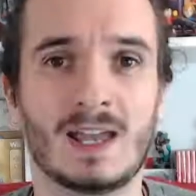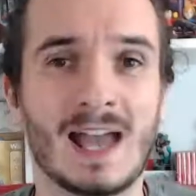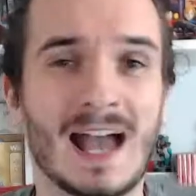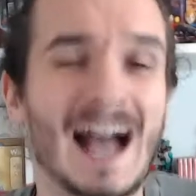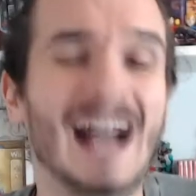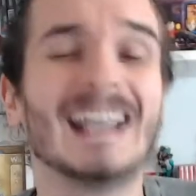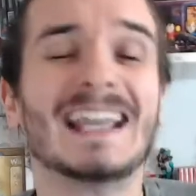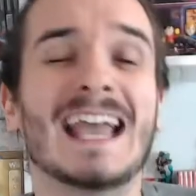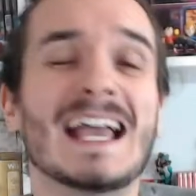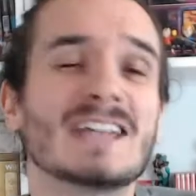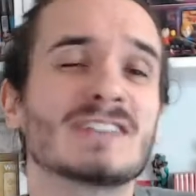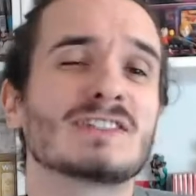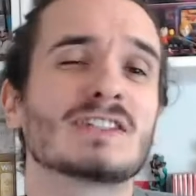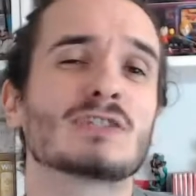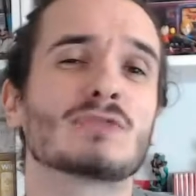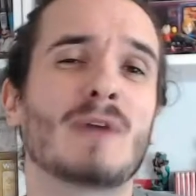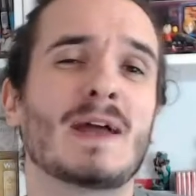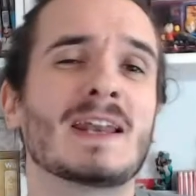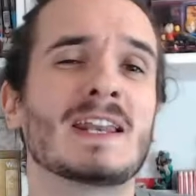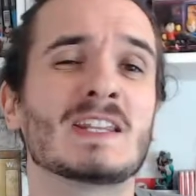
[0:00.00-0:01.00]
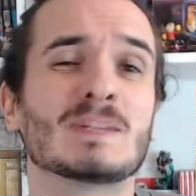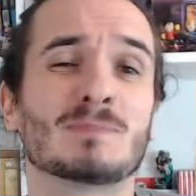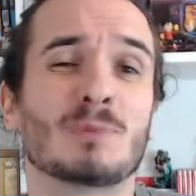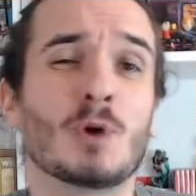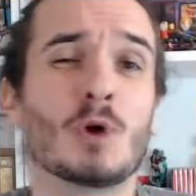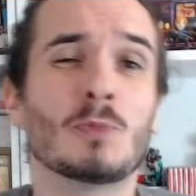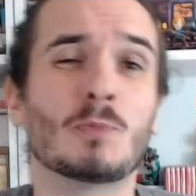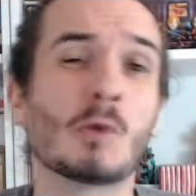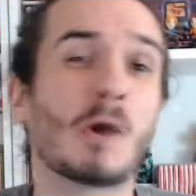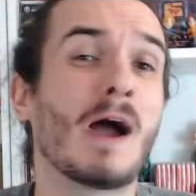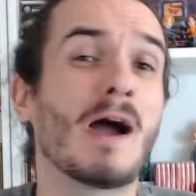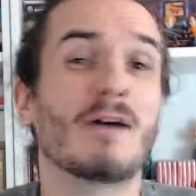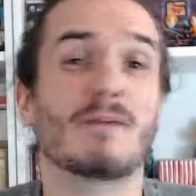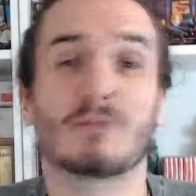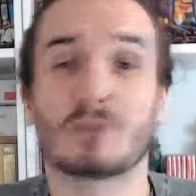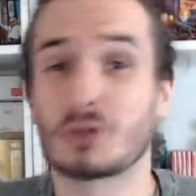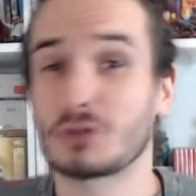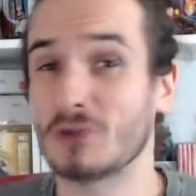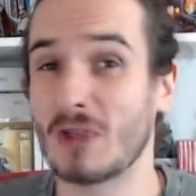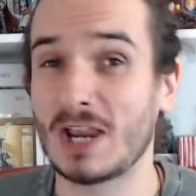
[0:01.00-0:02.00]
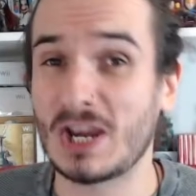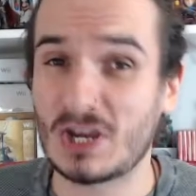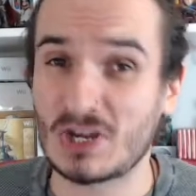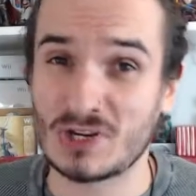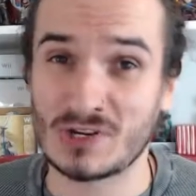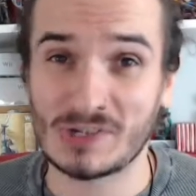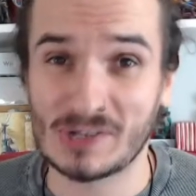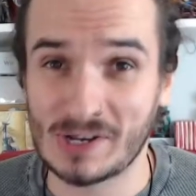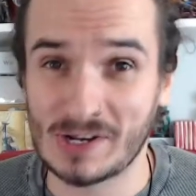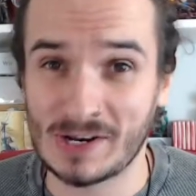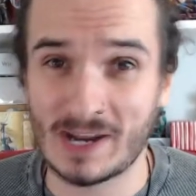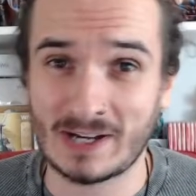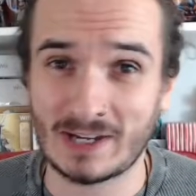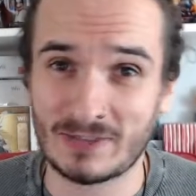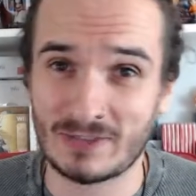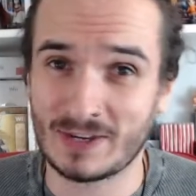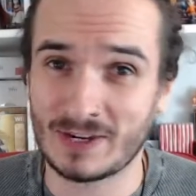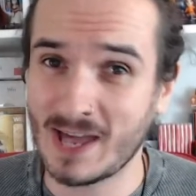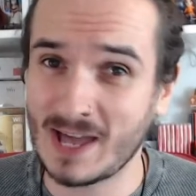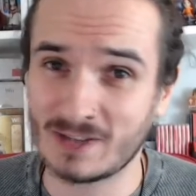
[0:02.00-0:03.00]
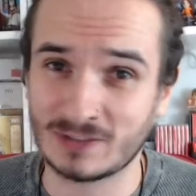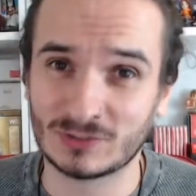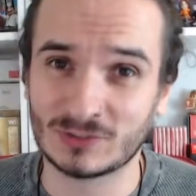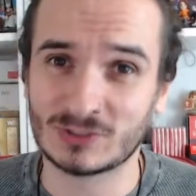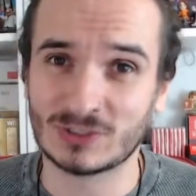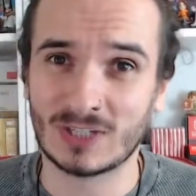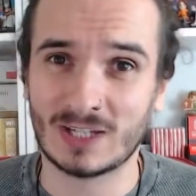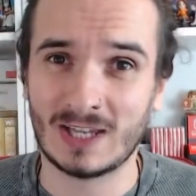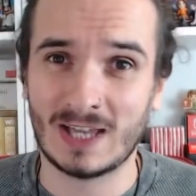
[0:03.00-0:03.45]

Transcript: I guess this rant is born more out of frustration than anything else.